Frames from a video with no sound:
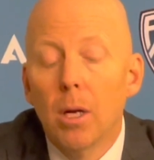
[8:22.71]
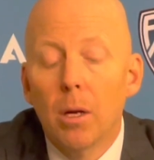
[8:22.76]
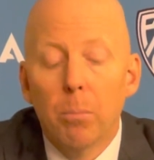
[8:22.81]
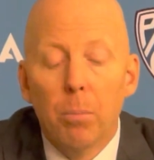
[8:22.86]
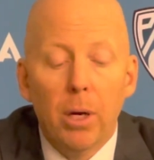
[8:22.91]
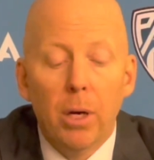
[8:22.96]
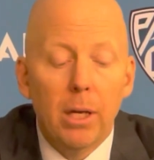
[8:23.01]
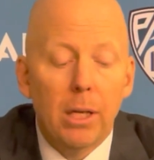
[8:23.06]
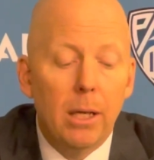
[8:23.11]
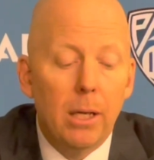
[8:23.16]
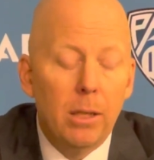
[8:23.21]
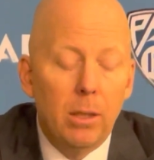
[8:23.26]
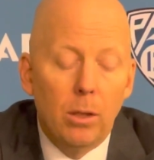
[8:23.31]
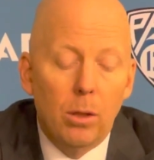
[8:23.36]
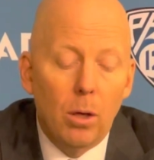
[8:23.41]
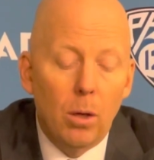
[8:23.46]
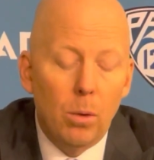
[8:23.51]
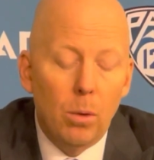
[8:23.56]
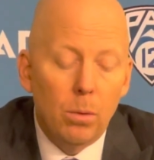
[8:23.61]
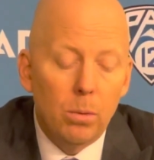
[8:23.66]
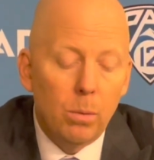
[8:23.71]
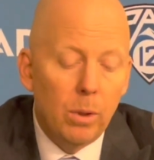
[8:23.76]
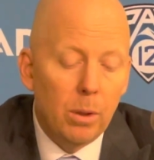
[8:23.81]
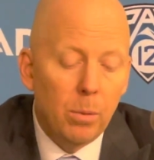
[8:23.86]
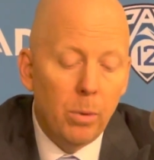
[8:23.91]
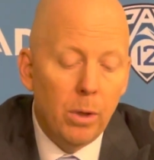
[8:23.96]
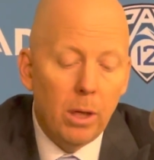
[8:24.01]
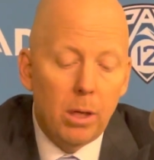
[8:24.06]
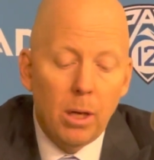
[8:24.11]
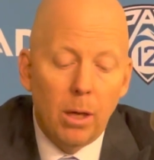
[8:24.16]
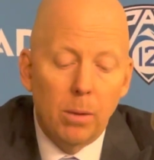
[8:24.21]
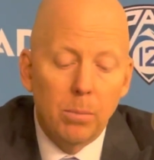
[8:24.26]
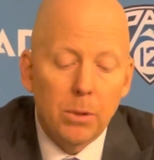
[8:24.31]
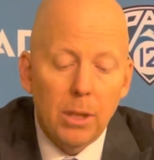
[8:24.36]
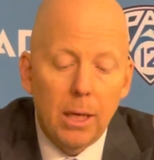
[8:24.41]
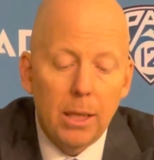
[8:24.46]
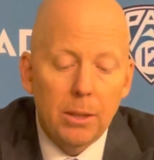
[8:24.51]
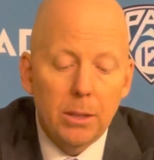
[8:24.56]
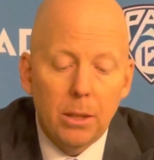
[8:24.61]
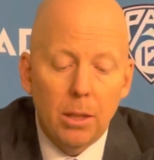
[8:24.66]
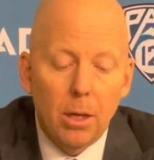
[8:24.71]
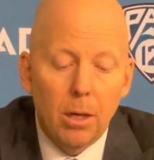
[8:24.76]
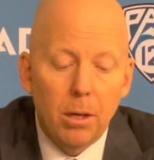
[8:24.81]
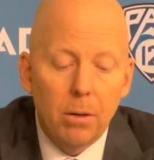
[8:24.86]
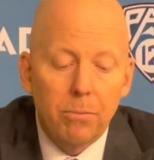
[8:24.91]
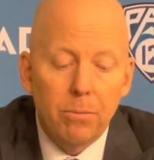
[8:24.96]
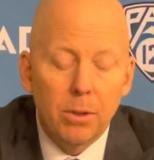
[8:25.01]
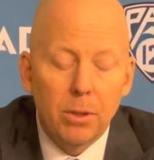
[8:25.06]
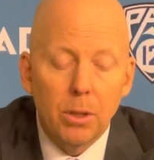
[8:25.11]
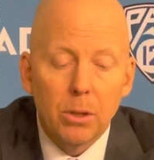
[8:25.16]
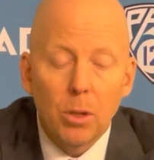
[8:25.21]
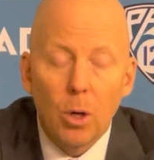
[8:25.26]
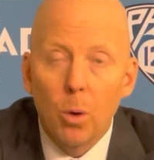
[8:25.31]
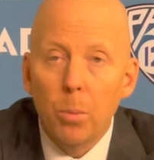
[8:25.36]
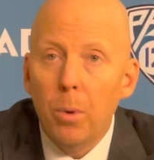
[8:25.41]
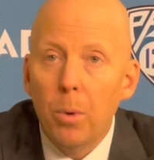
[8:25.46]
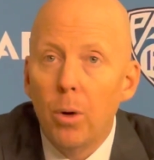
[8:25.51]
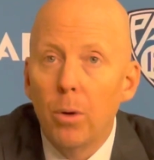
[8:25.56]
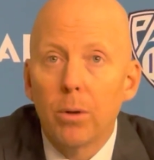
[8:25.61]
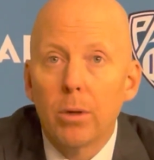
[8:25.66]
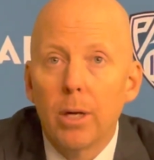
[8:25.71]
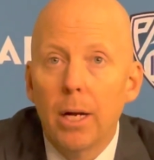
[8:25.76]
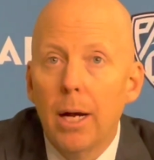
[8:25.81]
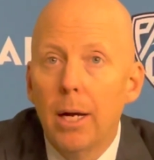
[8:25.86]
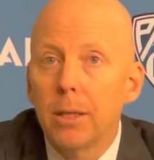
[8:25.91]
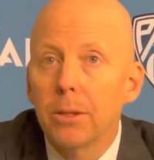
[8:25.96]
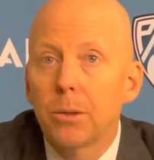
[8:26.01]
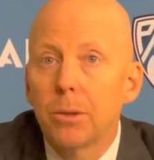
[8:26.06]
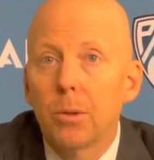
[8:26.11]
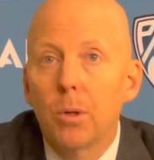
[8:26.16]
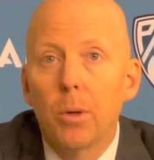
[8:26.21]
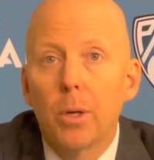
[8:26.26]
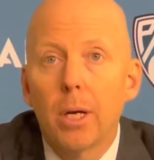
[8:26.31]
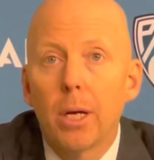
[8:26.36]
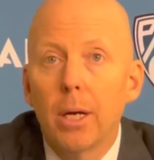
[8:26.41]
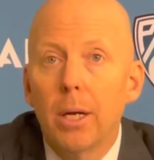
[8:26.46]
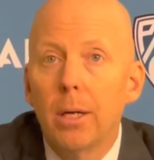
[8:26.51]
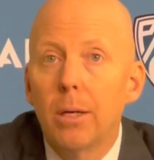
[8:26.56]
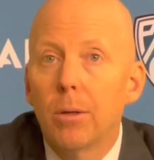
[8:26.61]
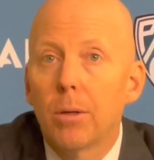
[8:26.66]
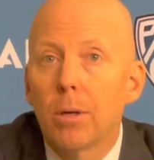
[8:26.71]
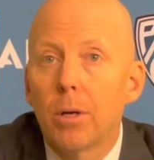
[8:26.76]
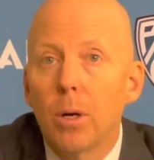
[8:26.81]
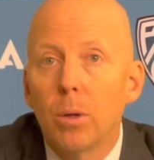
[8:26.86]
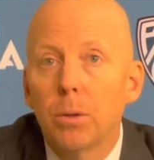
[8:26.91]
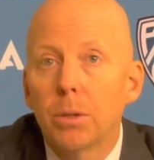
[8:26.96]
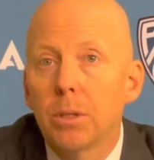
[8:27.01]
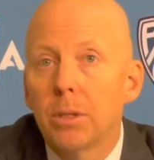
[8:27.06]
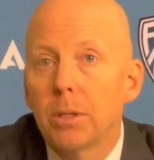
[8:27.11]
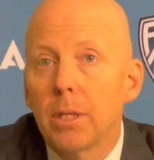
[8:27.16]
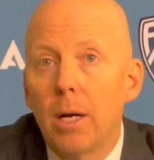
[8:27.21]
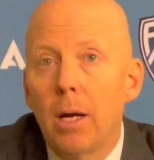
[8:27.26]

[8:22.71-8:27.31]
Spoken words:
But again, you know, when it comes to that stuff, you just hope all their guys are okay, their coaches.